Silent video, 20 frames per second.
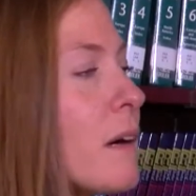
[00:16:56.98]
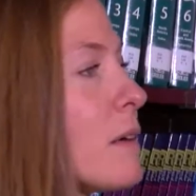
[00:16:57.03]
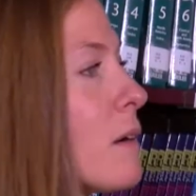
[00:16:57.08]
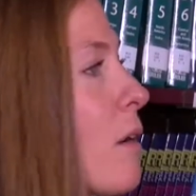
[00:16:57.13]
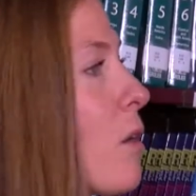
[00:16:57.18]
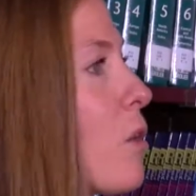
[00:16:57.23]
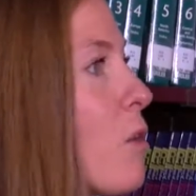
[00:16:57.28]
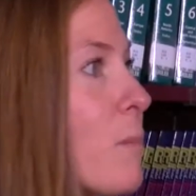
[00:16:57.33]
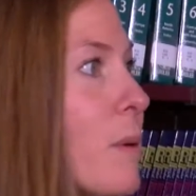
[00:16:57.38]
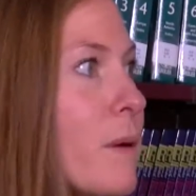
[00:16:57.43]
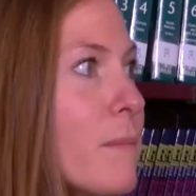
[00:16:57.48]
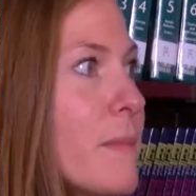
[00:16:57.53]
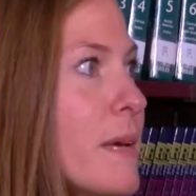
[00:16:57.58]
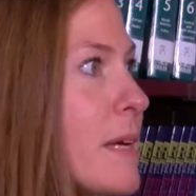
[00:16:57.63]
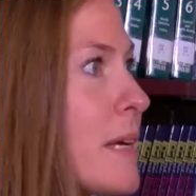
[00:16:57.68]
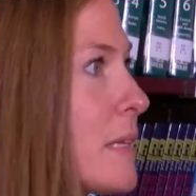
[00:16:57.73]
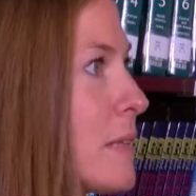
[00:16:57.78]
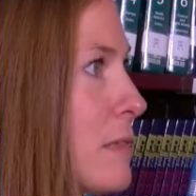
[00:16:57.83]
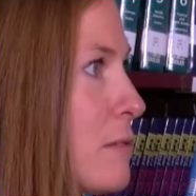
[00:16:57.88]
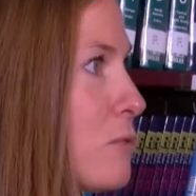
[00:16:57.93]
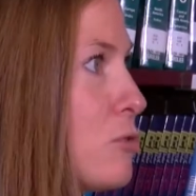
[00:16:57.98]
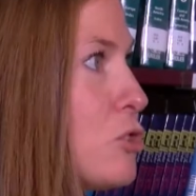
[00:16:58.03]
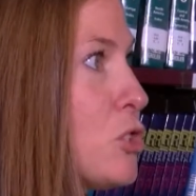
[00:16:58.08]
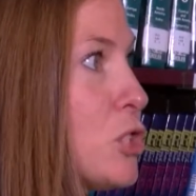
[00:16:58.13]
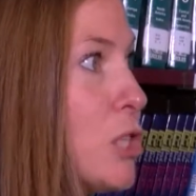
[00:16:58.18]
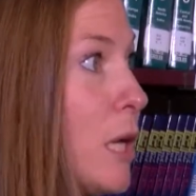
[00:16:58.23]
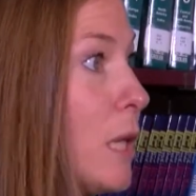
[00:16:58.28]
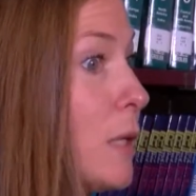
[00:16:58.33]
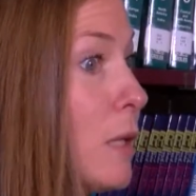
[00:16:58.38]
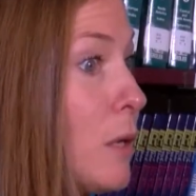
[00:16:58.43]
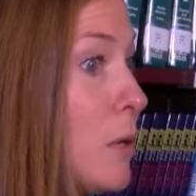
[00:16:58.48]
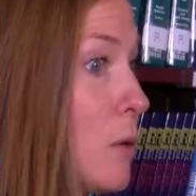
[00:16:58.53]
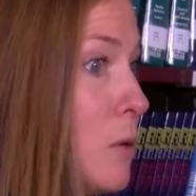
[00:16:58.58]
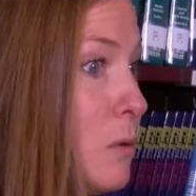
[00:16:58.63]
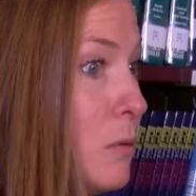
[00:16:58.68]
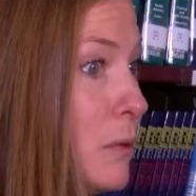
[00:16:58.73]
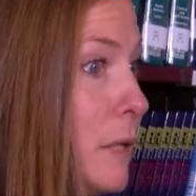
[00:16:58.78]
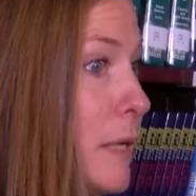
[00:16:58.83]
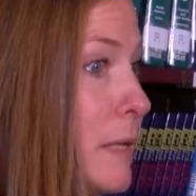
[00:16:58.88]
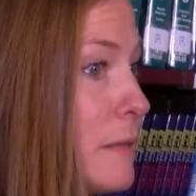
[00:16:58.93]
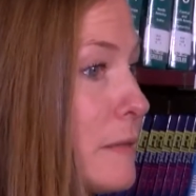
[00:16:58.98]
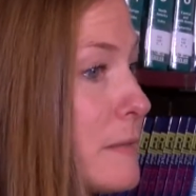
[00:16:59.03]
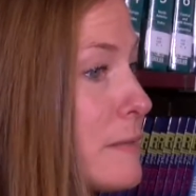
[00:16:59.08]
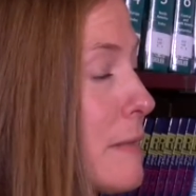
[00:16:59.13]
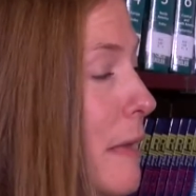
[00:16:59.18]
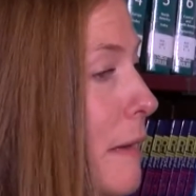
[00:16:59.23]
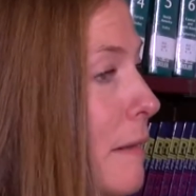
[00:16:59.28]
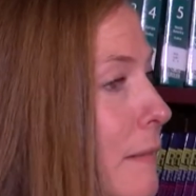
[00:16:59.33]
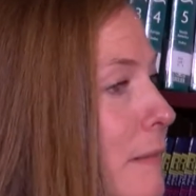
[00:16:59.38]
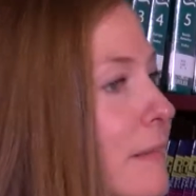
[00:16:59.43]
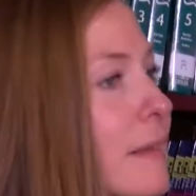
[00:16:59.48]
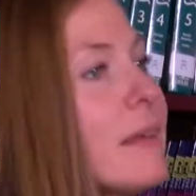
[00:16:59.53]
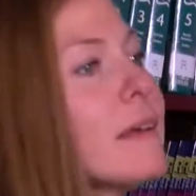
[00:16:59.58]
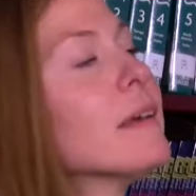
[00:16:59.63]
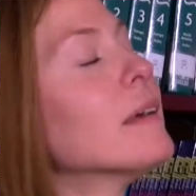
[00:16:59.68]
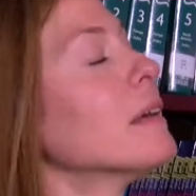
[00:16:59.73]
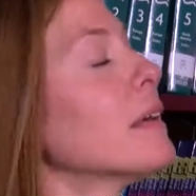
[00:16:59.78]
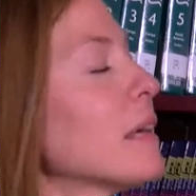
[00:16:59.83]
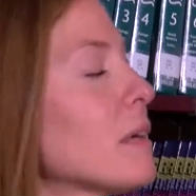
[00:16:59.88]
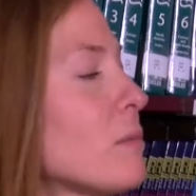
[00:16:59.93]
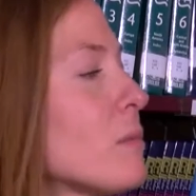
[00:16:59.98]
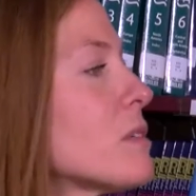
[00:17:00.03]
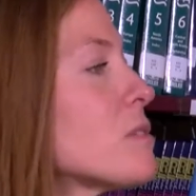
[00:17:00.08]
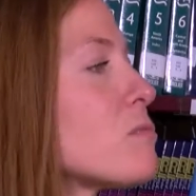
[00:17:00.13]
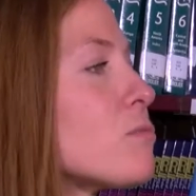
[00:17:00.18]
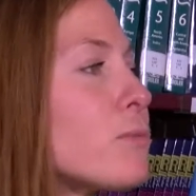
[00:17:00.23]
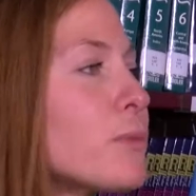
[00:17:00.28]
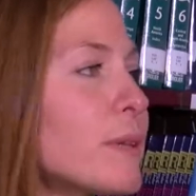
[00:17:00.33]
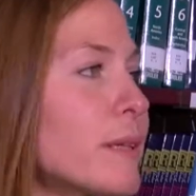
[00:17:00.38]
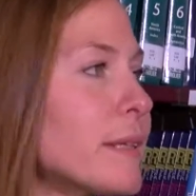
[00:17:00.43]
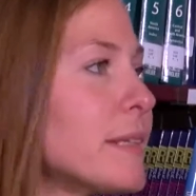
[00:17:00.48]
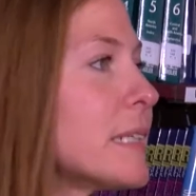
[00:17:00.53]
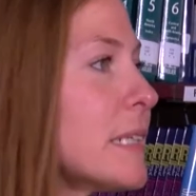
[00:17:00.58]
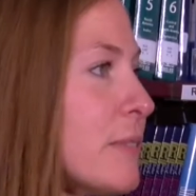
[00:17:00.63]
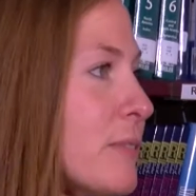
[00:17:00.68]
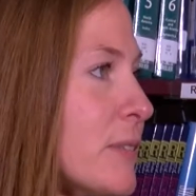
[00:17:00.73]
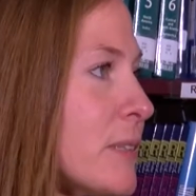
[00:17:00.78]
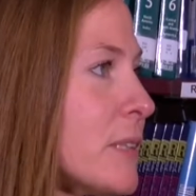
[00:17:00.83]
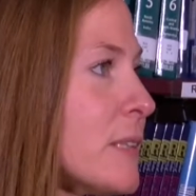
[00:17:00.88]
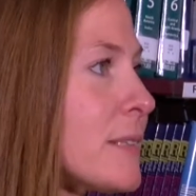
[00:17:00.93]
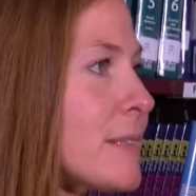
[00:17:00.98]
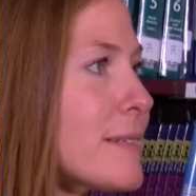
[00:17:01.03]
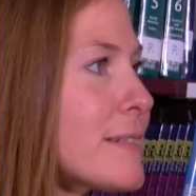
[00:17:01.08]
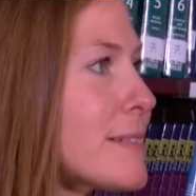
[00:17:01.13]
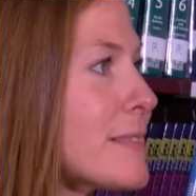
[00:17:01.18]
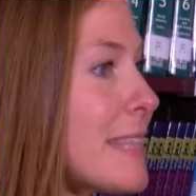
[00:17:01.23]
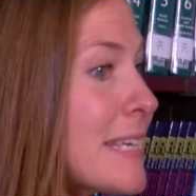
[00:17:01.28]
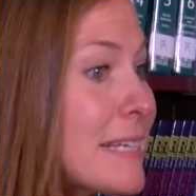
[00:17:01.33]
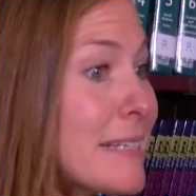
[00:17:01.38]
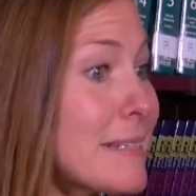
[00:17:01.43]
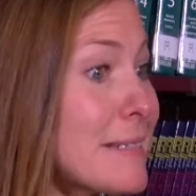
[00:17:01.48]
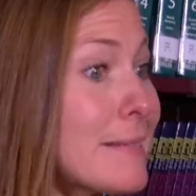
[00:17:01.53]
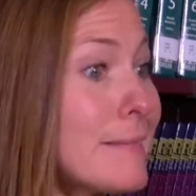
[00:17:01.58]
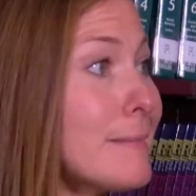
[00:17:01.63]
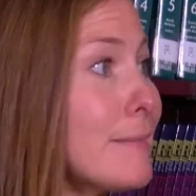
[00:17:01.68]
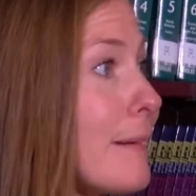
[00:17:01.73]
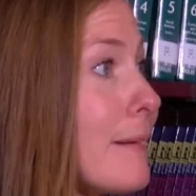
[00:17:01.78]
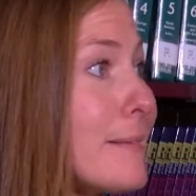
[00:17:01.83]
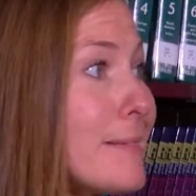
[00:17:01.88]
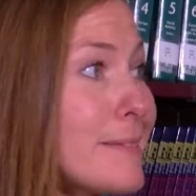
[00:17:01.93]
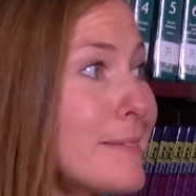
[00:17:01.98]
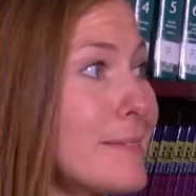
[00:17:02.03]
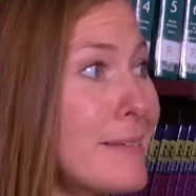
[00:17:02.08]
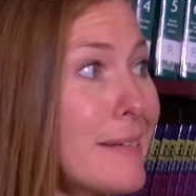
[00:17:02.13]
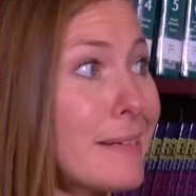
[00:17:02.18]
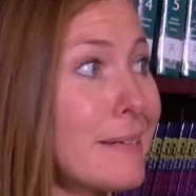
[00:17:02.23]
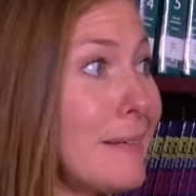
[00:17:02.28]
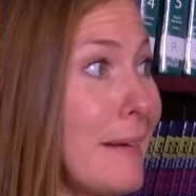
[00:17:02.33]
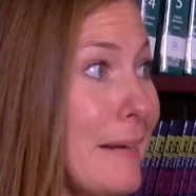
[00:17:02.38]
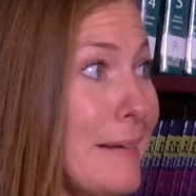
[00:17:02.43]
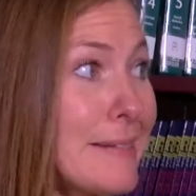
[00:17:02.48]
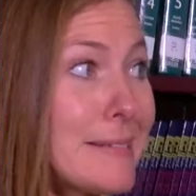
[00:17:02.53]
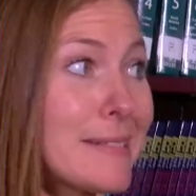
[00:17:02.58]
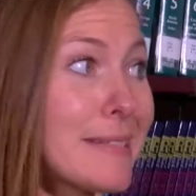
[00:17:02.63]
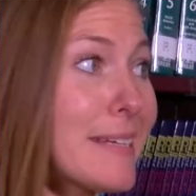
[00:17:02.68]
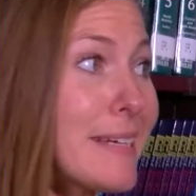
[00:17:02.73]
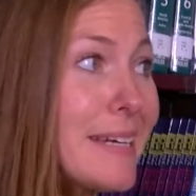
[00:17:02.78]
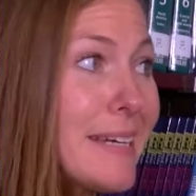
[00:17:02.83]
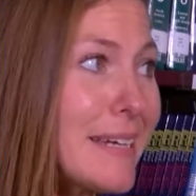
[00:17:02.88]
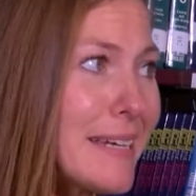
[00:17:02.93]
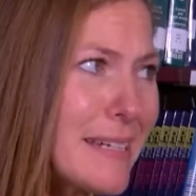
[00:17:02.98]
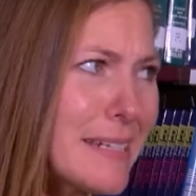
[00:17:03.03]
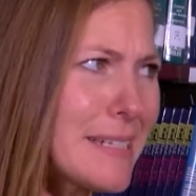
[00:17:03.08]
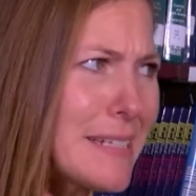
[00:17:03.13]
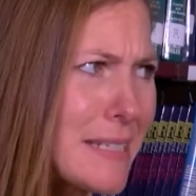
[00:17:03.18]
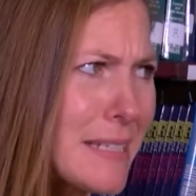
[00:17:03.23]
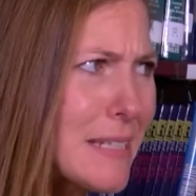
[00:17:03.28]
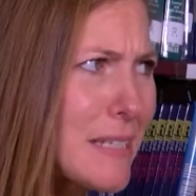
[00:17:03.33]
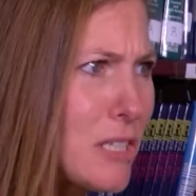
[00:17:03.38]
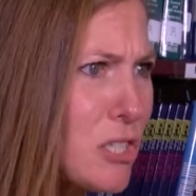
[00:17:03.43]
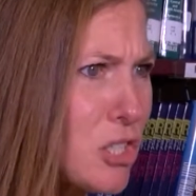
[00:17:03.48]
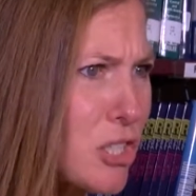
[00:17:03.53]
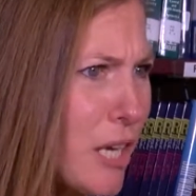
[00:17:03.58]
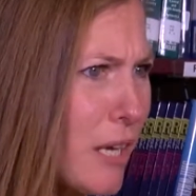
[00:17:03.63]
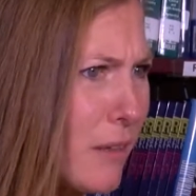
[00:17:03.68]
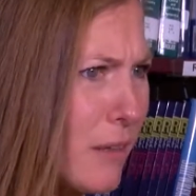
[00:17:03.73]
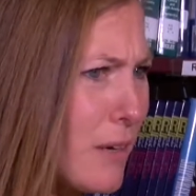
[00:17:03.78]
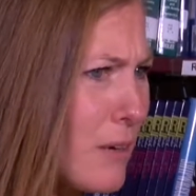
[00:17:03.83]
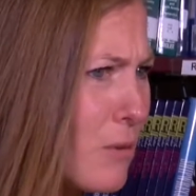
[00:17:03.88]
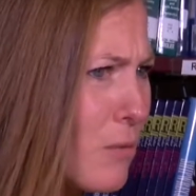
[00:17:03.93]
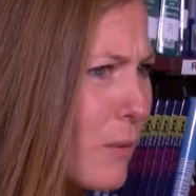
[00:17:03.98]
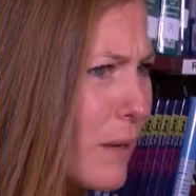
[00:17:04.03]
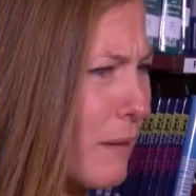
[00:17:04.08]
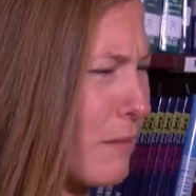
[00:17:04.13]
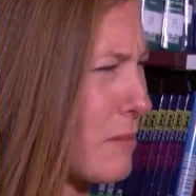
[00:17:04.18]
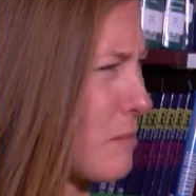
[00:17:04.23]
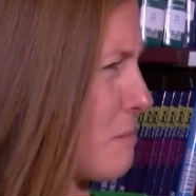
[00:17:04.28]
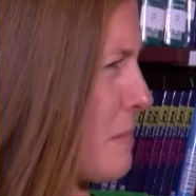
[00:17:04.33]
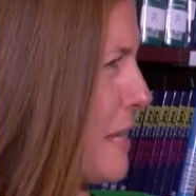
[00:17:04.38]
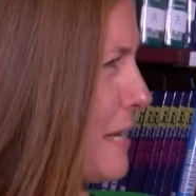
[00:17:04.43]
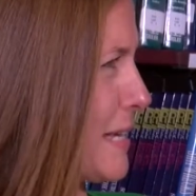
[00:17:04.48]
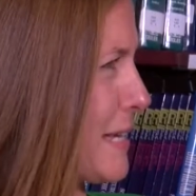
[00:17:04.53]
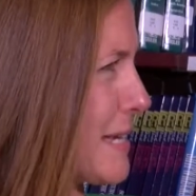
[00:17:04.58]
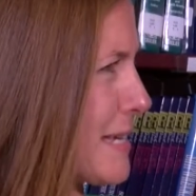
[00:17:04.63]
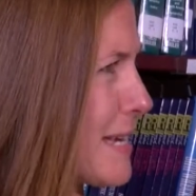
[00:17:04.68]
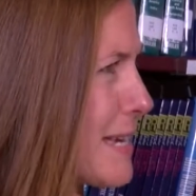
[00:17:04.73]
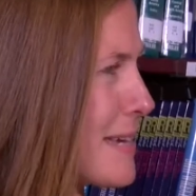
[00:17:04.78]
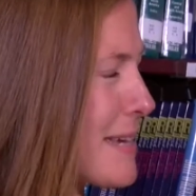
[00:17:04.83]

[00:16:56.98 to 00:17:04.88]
gung ho about making this Jello like cell. Yeah. It was really difficult because things did not stick nicely into the Jello when I was yeah. making